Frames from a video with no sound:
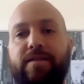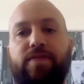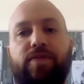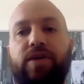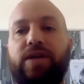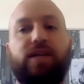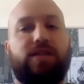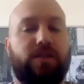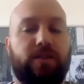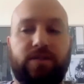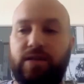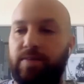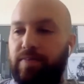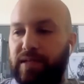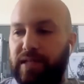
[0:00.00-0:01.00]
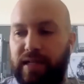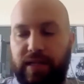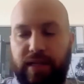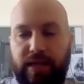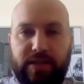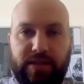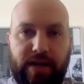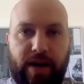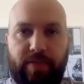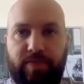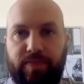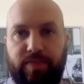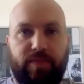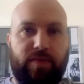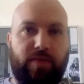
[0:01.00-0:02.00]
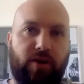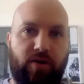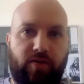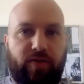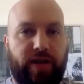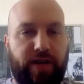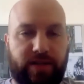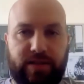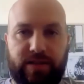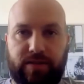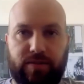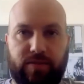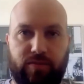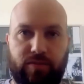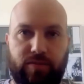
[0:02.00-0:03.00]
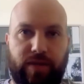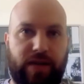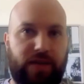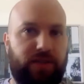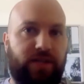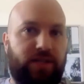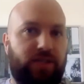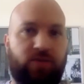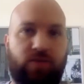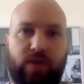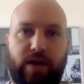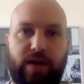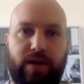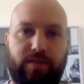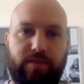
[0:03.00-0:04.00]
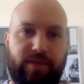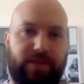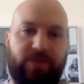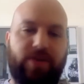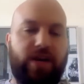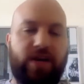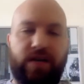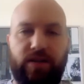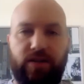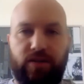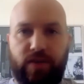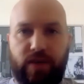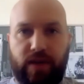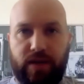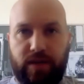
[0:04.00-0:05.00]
They need to completely stop all flights nationwide, but they're not going to do that.